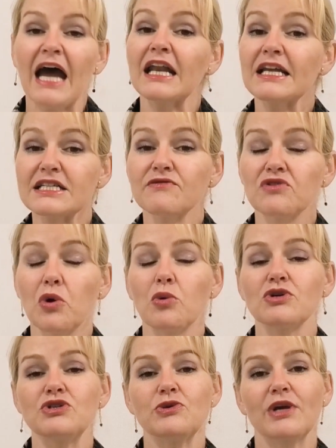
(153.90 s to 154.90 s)
Unless, of
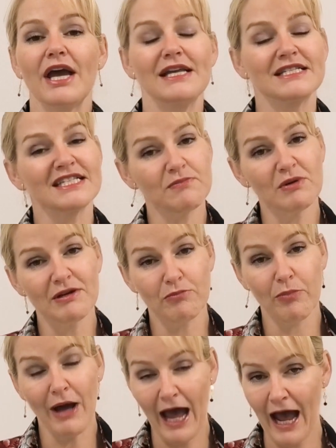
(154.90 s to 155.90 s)
course, you can
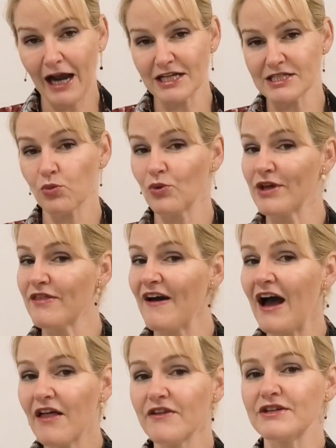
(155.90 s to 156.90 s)
split packs with
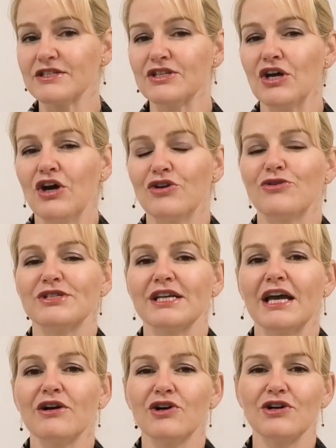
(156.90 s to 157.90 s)
others
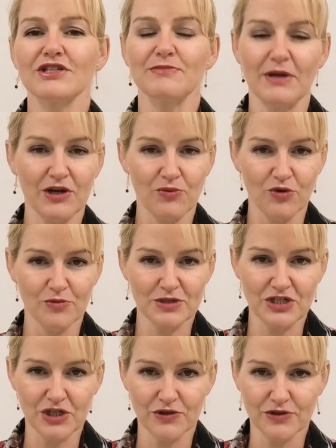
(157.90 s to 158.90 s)
using our cosmetic raw
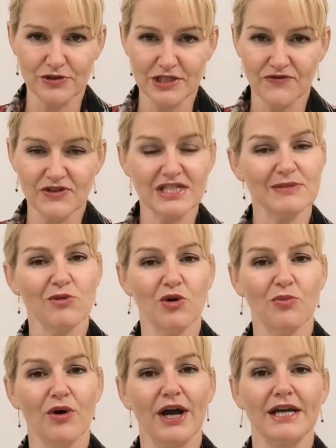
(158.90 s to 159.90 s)
materials for
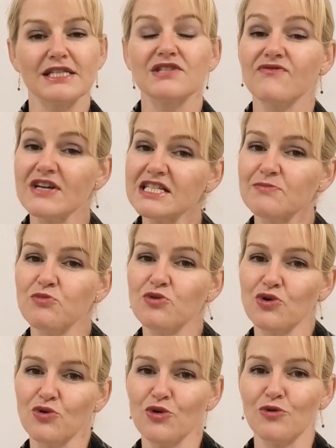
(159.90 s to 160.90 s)
small brands
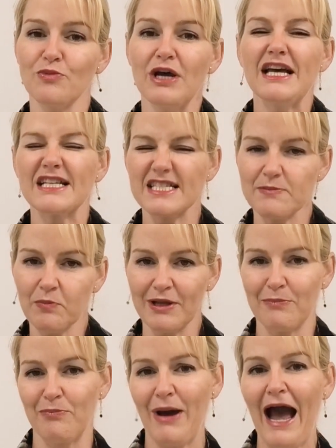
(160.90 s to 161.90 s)
Facebook group
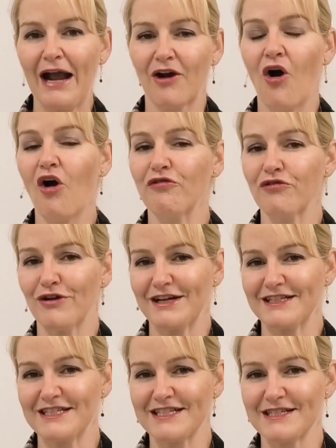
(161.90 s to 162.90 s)
split pack
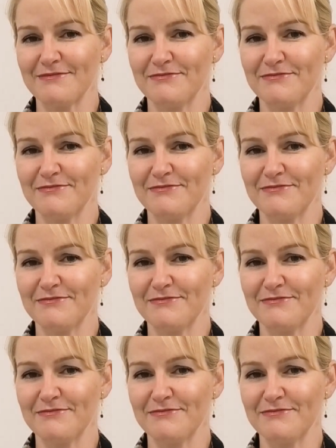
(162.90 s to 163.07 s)
offerings.